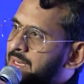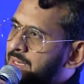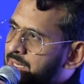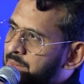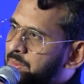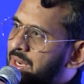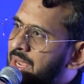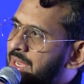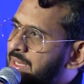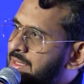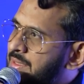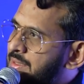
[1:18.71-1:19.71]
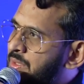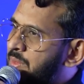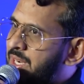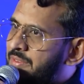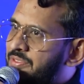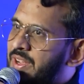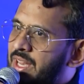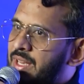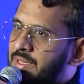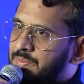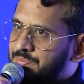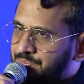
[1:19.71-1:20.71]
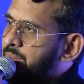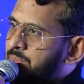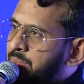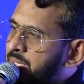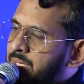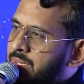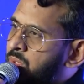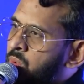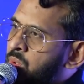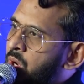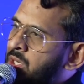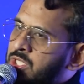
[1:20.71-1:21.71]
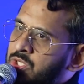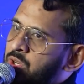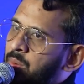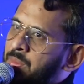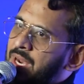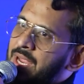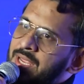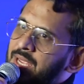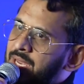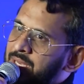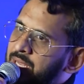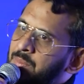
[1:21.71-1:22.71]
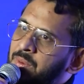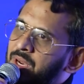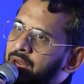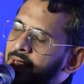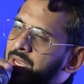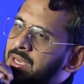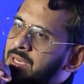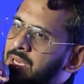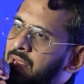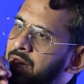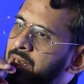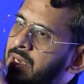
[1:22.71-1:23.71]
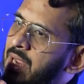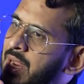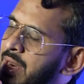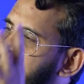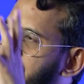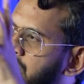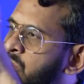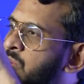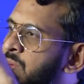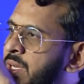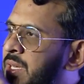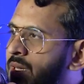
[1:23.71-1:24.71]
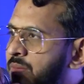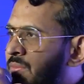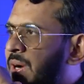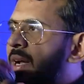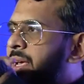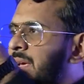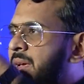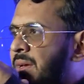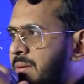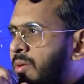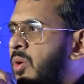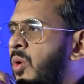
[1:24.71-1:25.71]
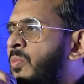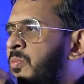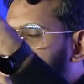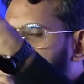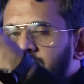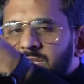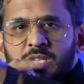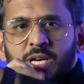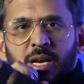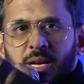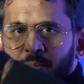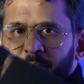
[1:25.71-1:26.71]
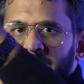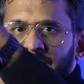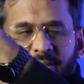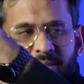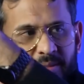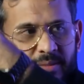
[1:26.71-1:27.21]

and keep trying. You might fail, but do not stop trying and keep trying, and you will one day, hopefully, inshallah, make it.